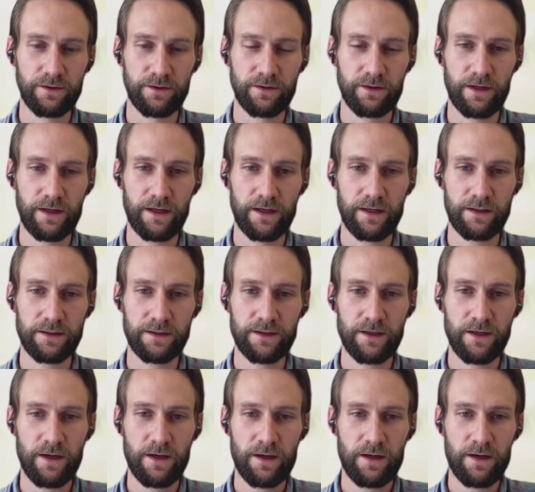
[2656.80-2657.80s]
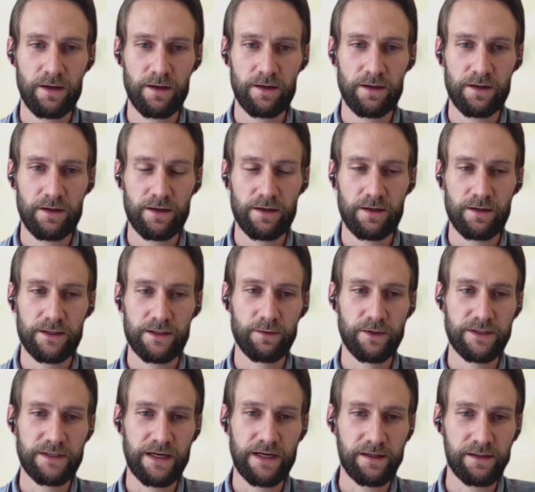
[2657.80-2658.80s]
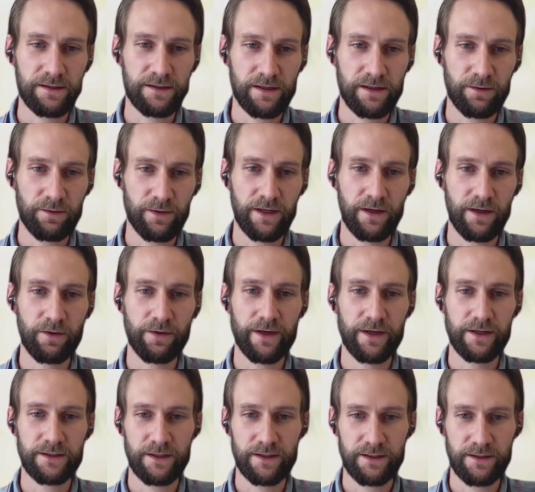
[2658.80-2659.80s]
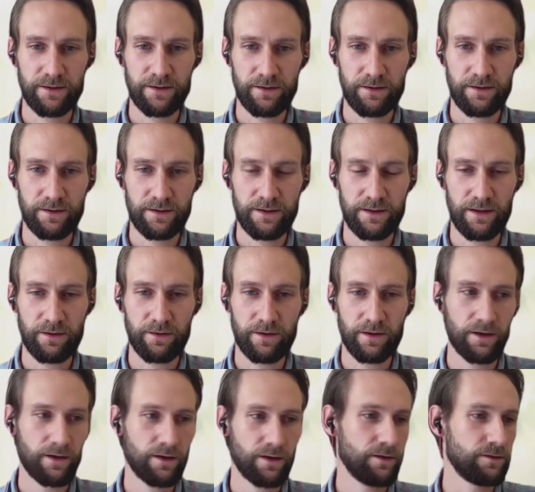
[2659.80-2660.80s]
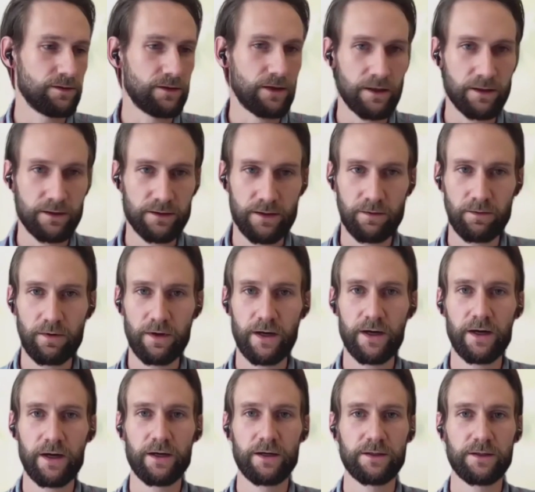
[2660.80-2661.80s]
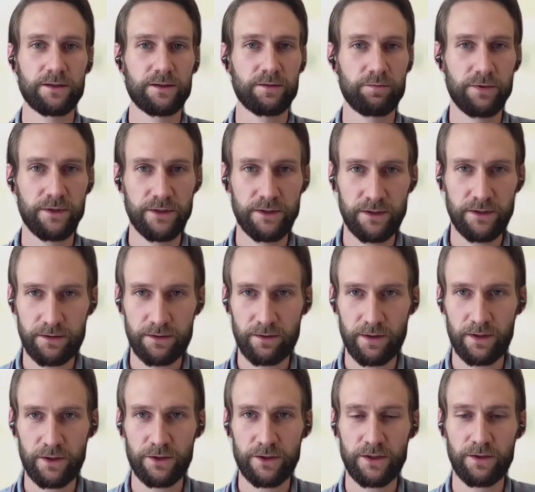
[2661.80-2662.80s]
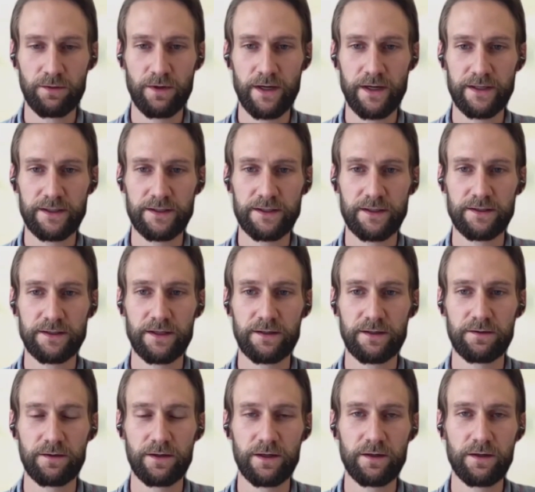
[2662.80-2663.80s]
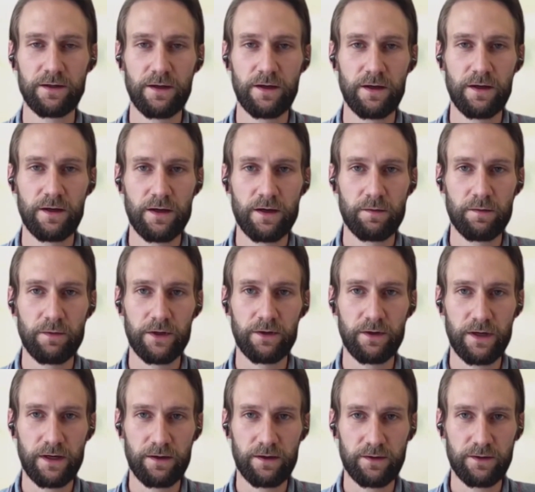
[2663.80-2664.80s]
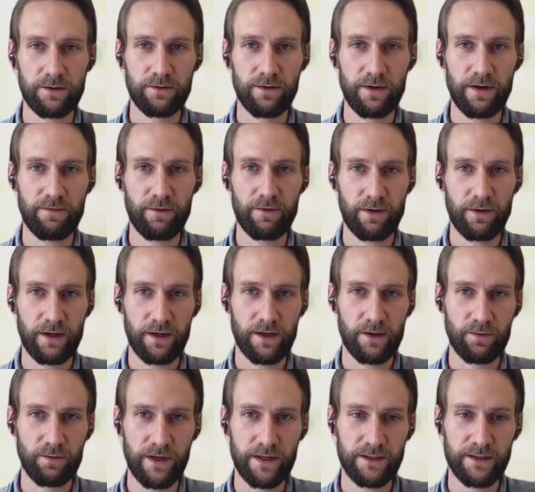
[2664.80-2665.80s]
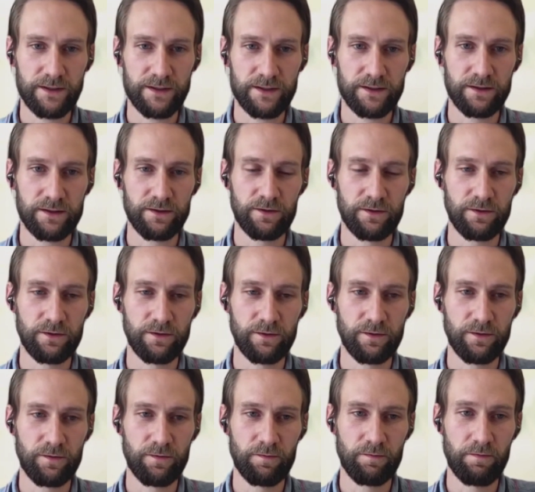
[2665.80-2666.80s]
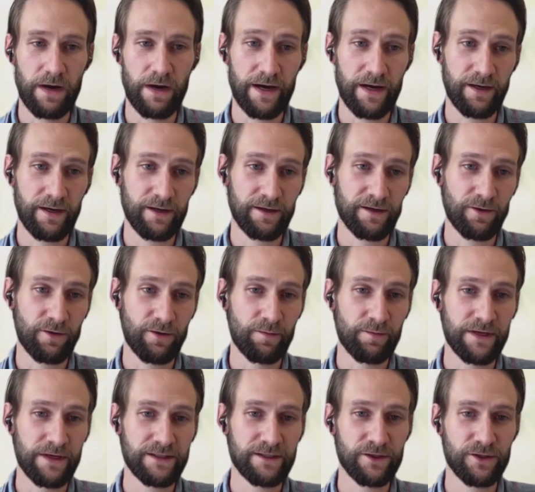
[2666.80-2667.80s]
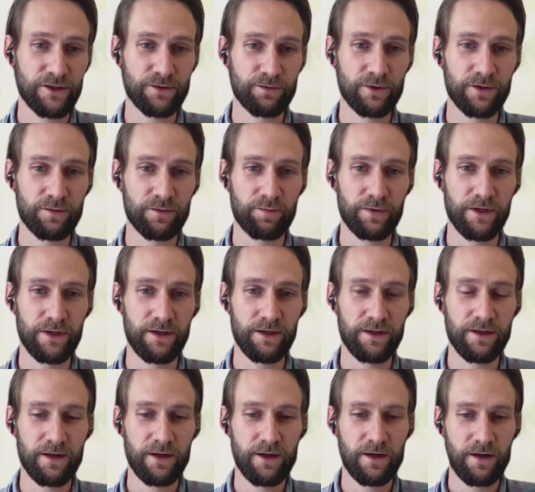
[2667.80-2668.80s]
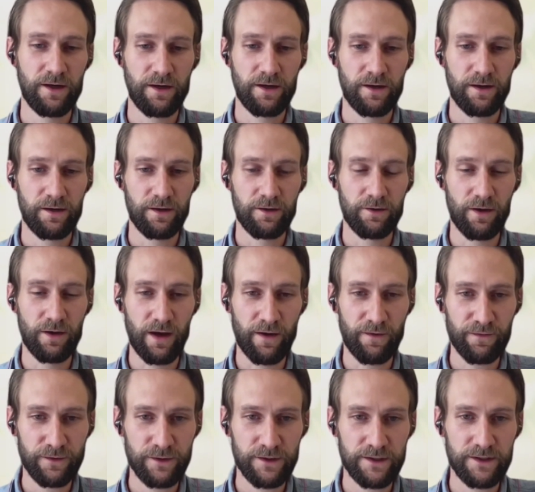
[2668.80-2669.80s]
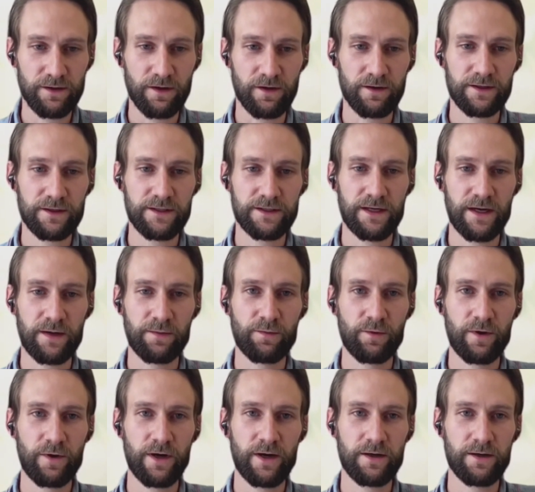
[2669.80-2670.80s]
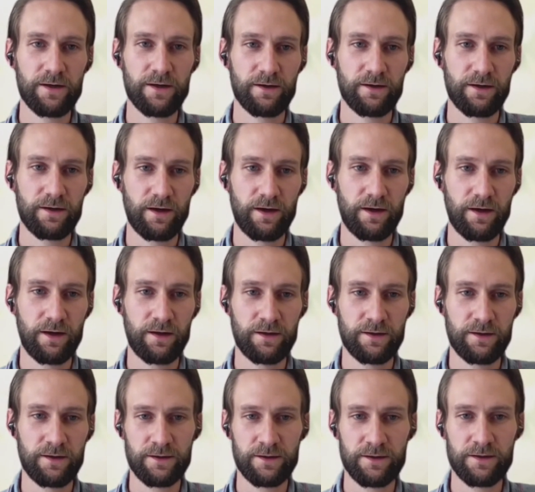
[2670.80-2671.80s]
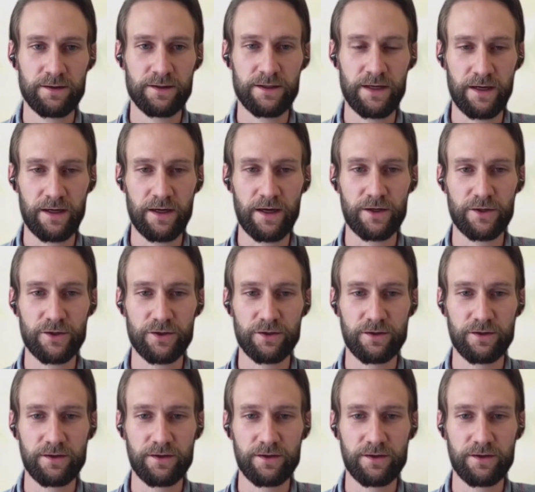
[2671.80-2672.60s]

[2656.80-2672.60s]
And simultaneously, we know there's uncertainty out there, data-wise, business strategy-wise, etc. But you cannot do everything at once. So my and our message would be, you have to start somewhere and take action.